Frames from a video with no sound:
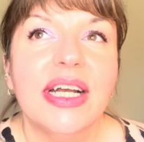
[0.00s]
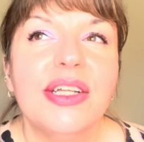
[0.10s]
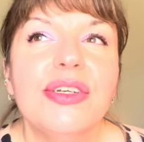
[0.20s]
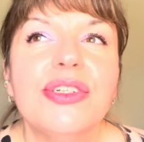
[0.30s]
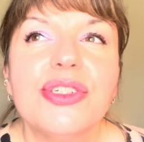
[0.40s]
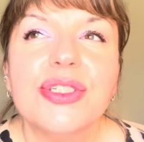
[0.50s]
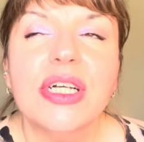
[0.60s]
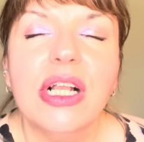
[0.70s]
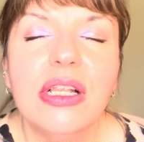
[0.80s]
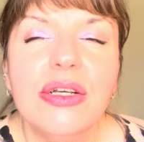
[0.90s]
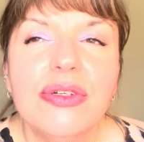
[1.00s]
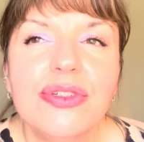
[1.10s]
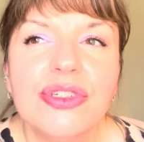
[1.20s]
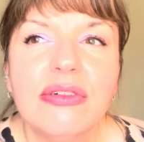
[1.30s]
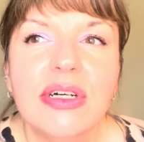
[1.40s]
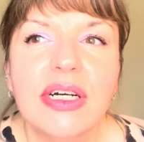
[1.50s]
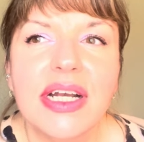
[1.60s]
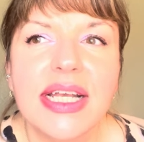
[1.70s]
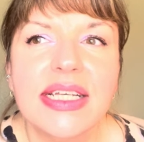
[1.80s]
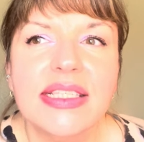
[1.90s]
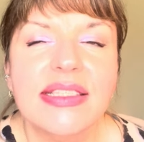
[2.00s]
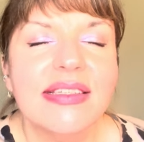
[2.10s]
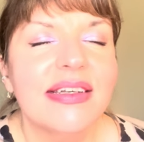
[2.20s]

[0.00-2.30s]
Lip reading: and you can just close your eyes